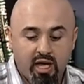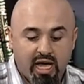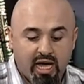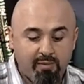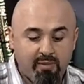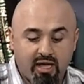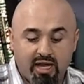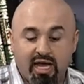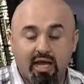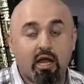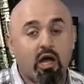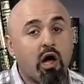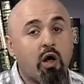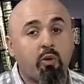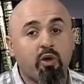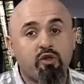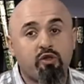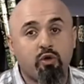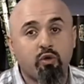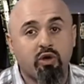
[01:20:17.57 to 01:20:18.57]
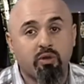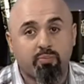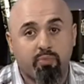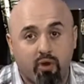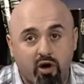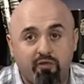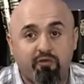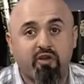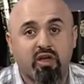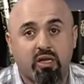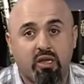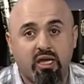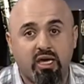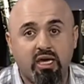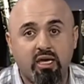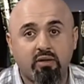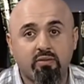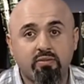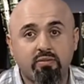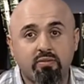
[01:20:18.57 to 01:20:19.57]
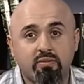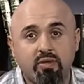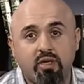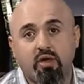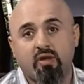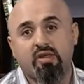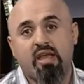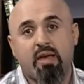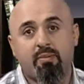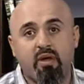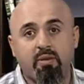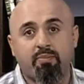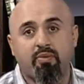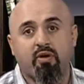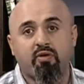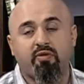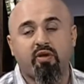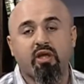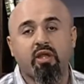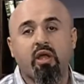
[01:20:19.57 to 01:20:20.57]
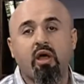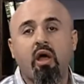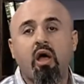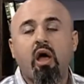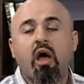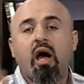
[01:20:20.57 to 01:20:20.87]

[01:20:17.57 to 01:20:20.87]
I may not always do it perfectly, because I'm imperfect,